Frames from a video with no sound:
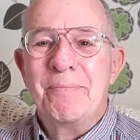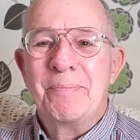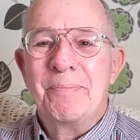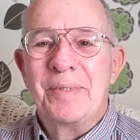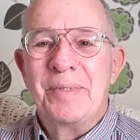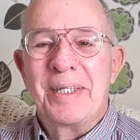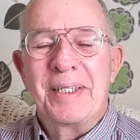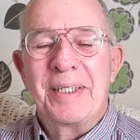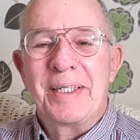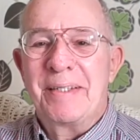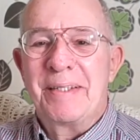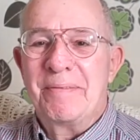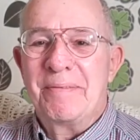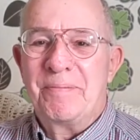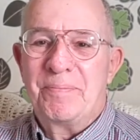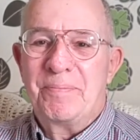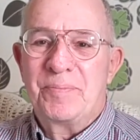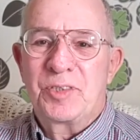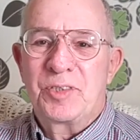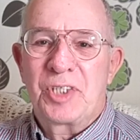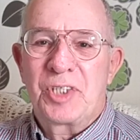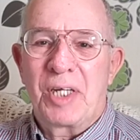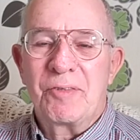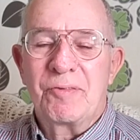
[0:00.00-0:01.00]
But
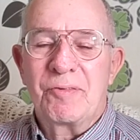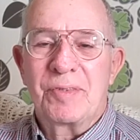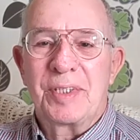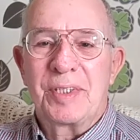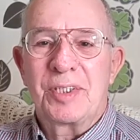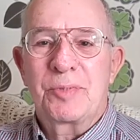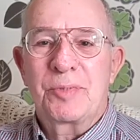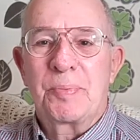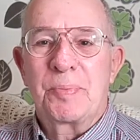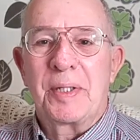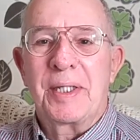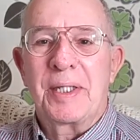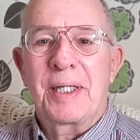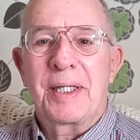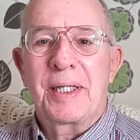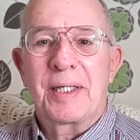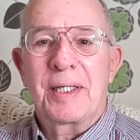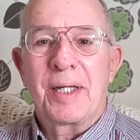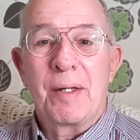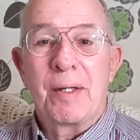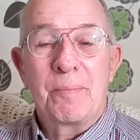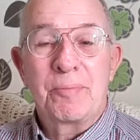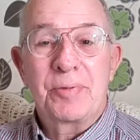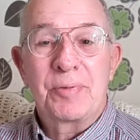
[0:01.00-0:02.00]
generally
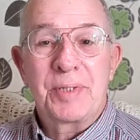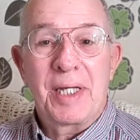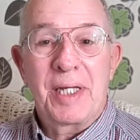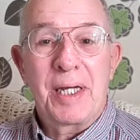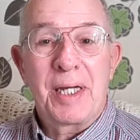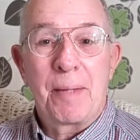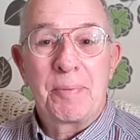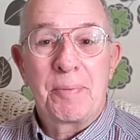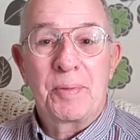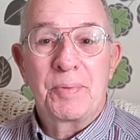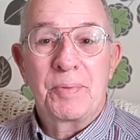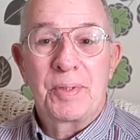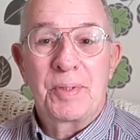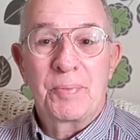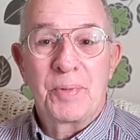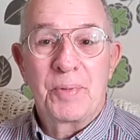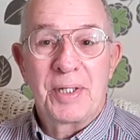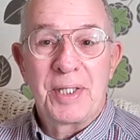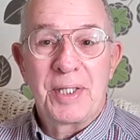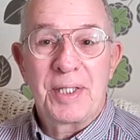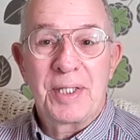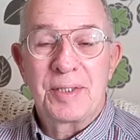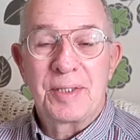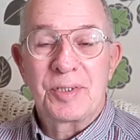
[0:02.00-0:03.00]
speaking, I'm pretty happy with the
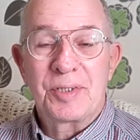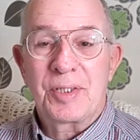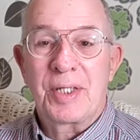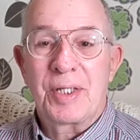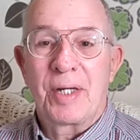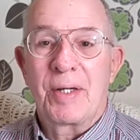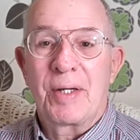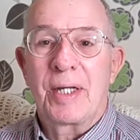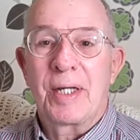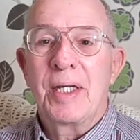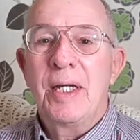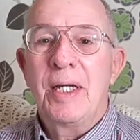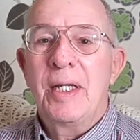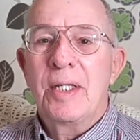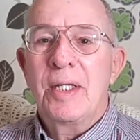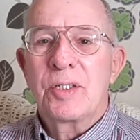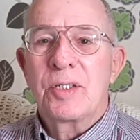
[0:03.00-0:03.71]
way things are going.